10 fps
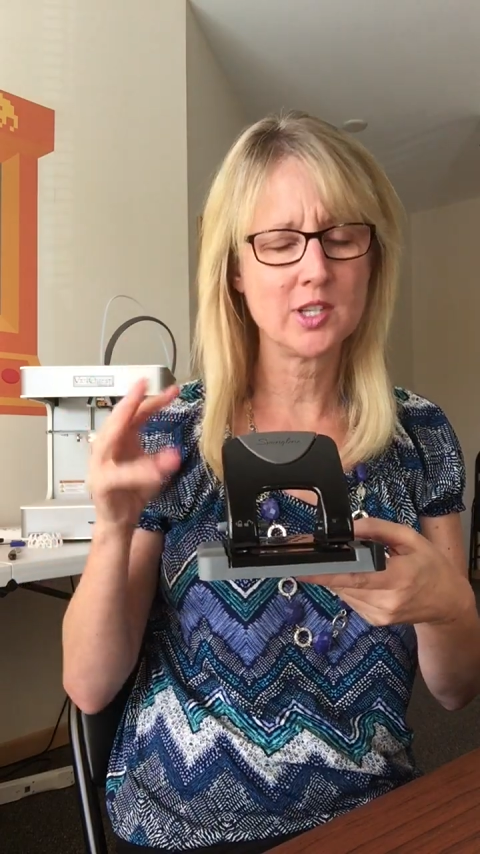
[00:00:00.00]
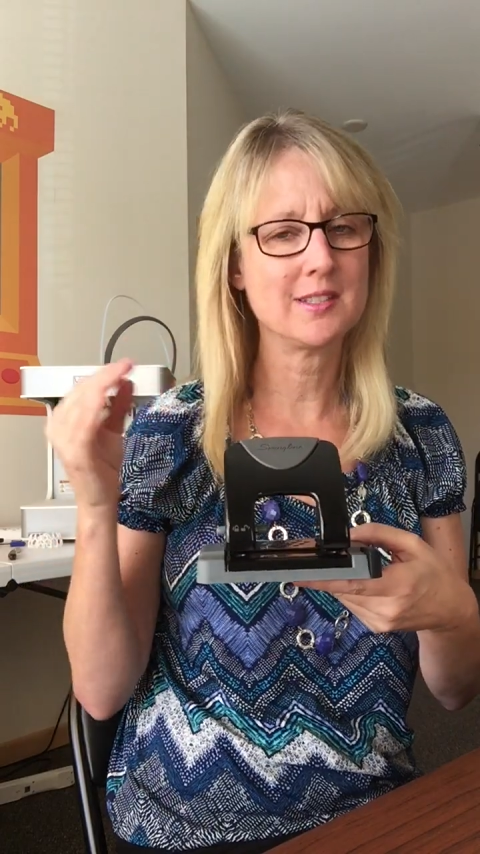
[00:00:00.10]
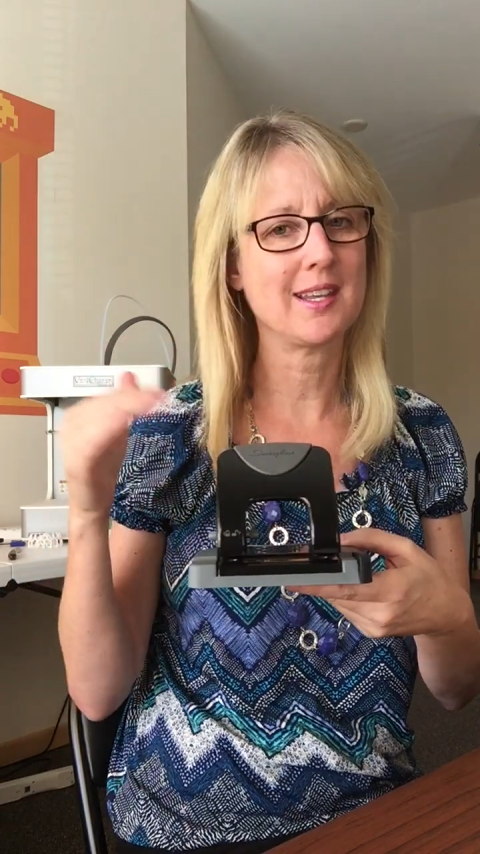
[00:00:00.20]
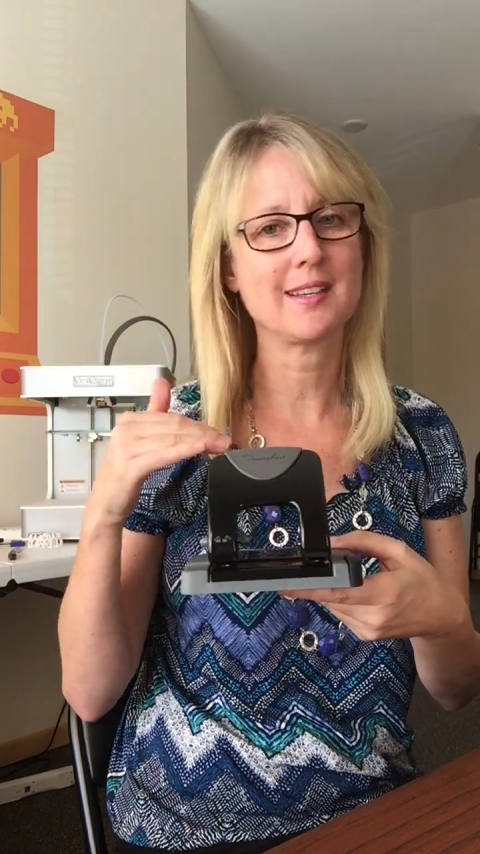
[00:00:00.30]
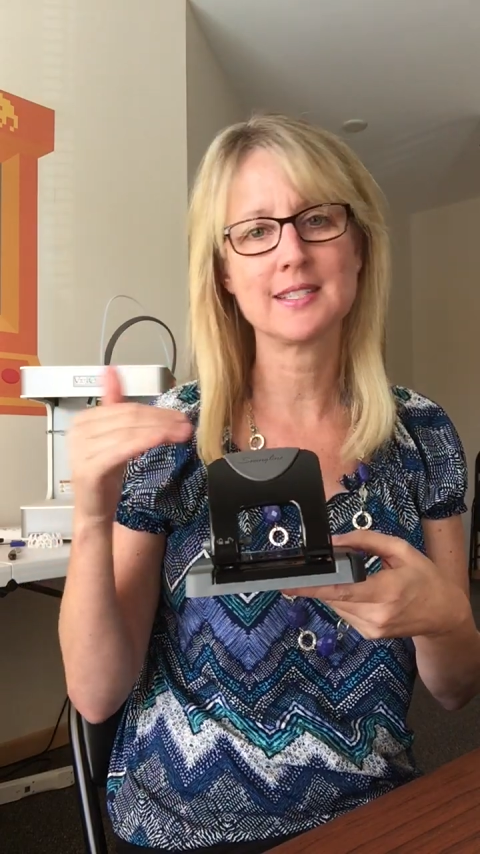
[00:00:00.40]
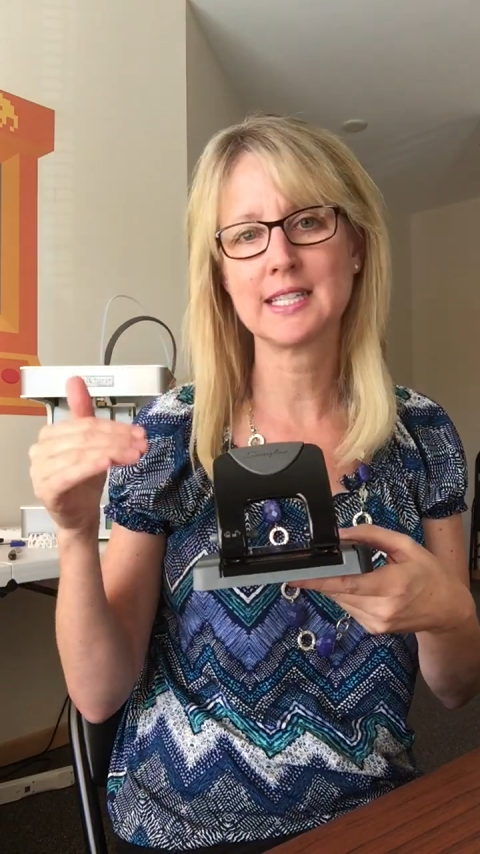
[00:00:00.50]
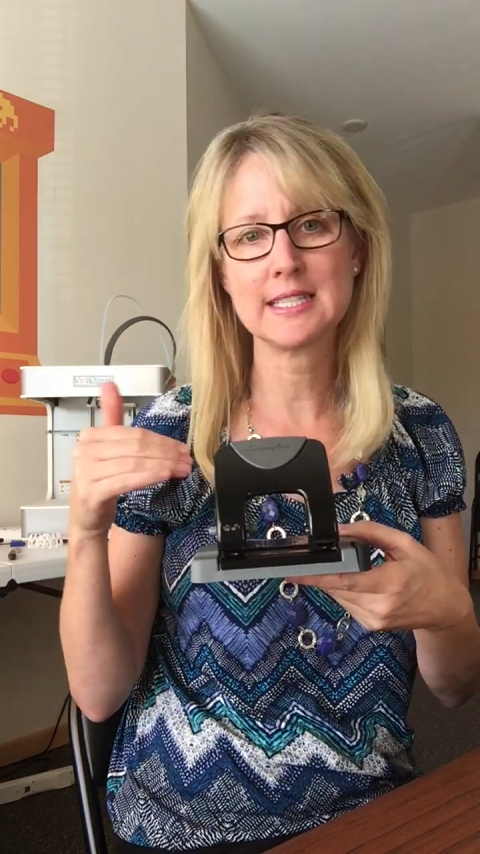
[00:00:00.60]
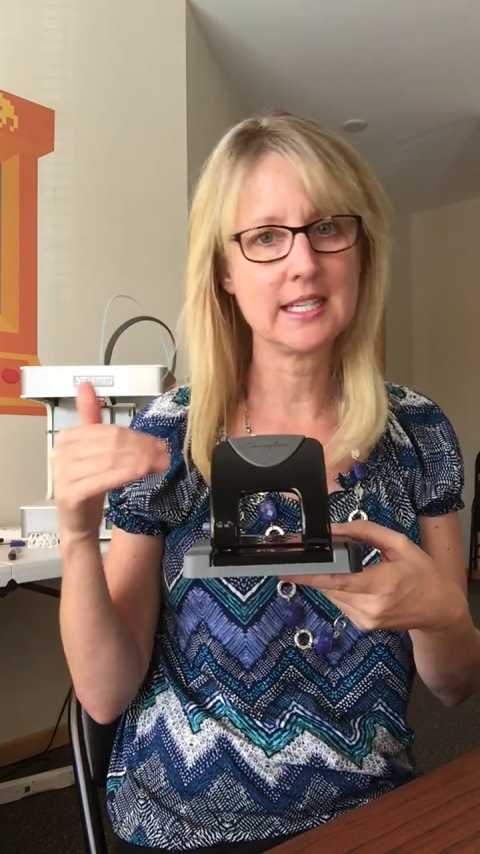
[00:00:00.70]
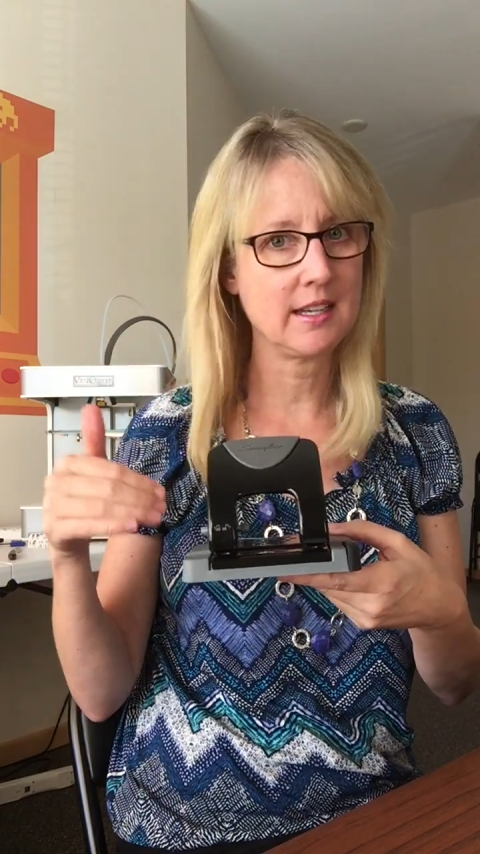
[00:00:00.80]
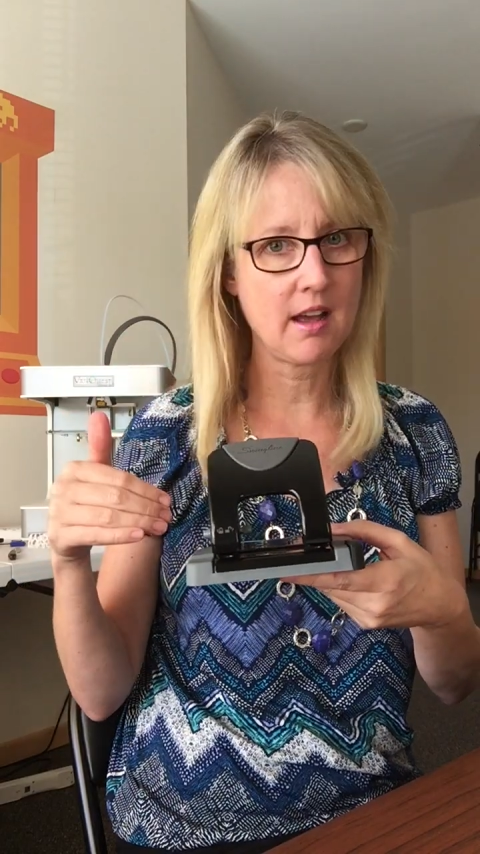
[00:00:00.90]
It's like
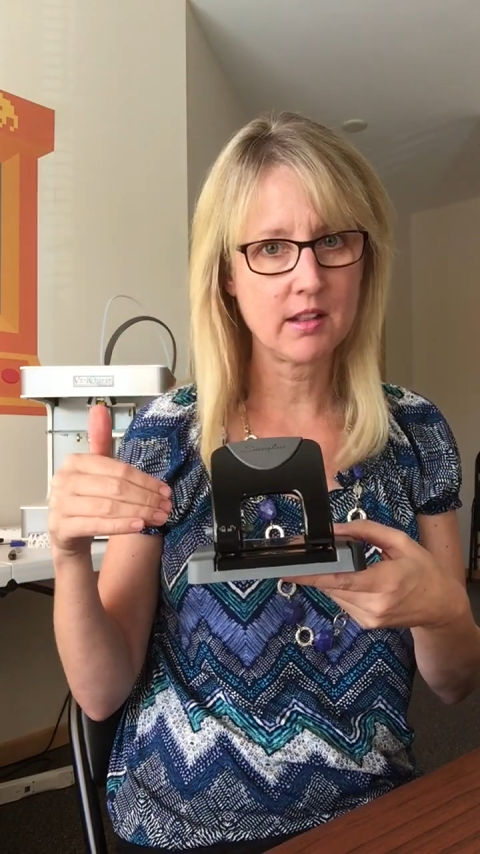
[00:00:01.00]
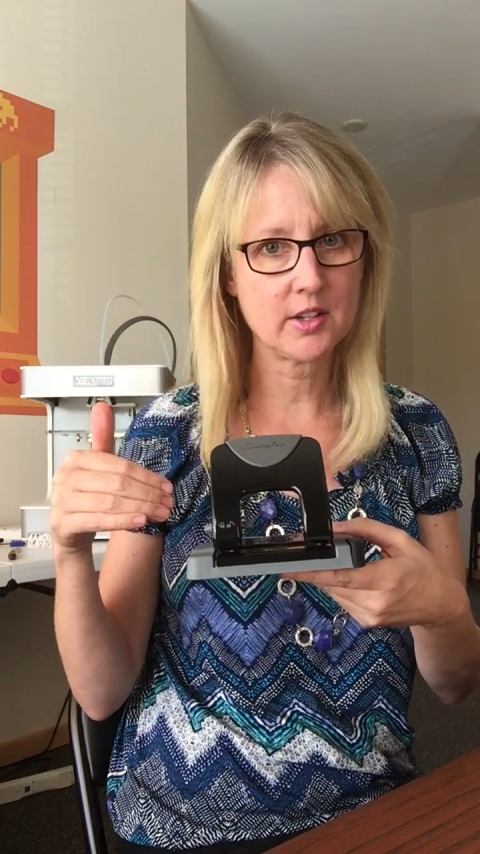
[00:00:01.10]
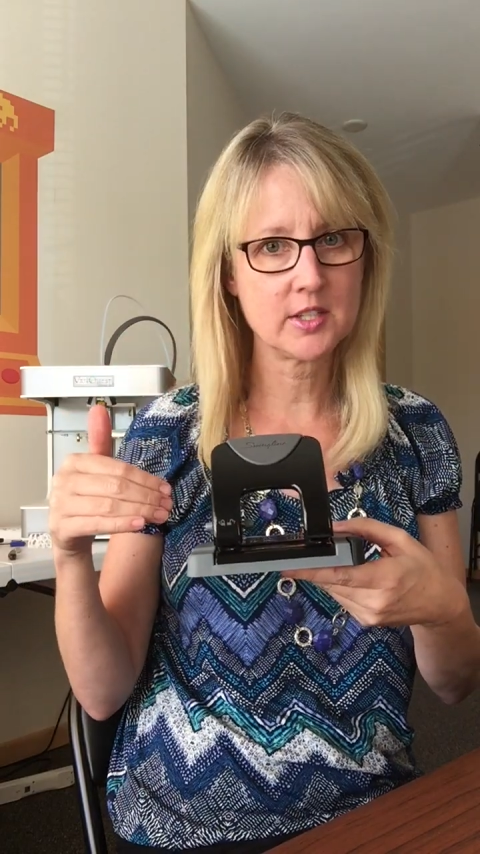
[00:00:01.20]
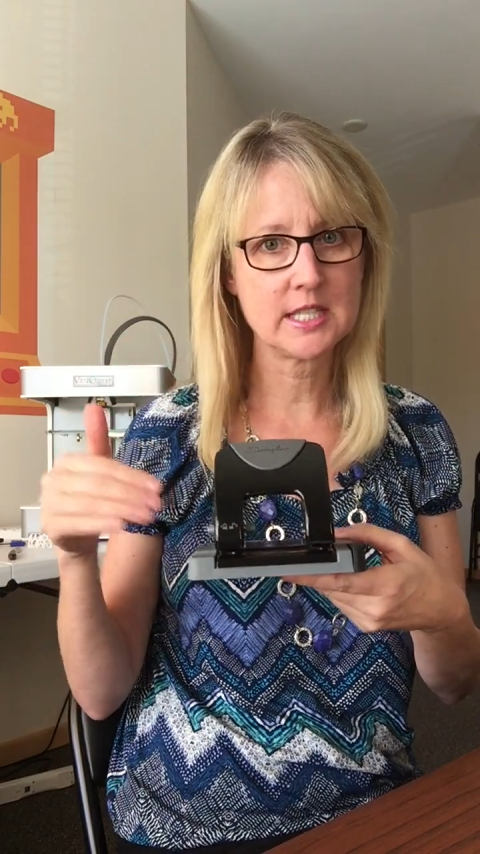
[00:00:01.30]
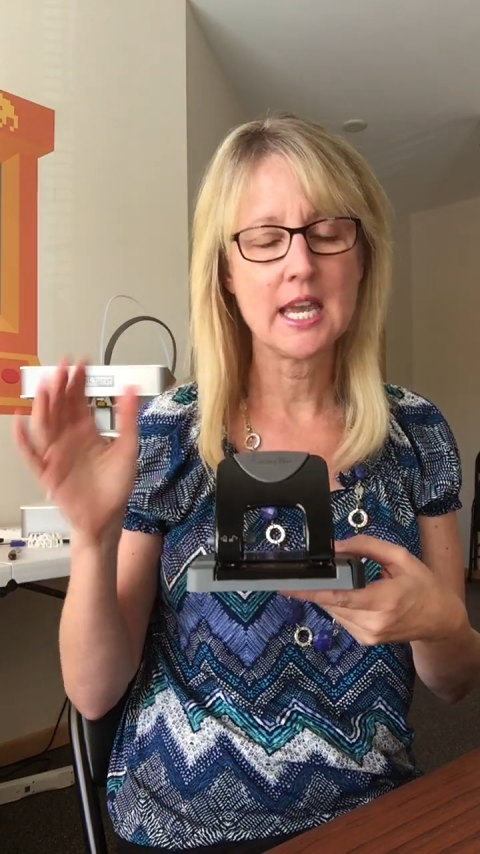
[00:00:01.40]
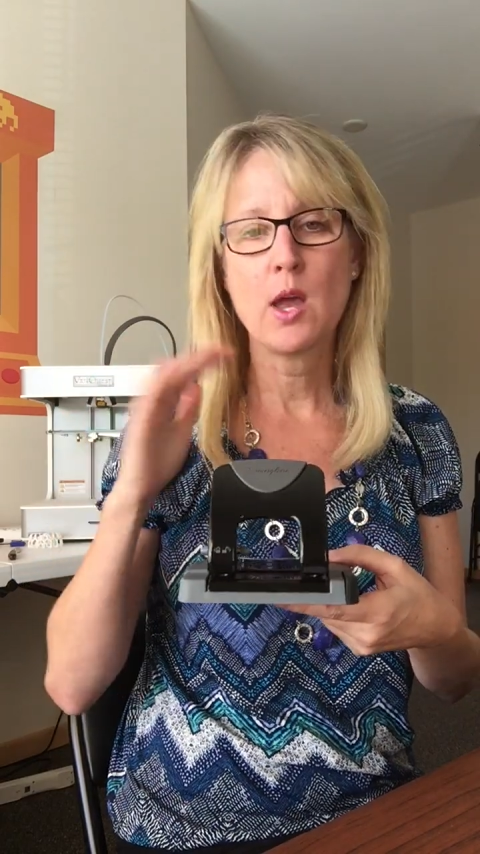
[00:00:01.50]
$16.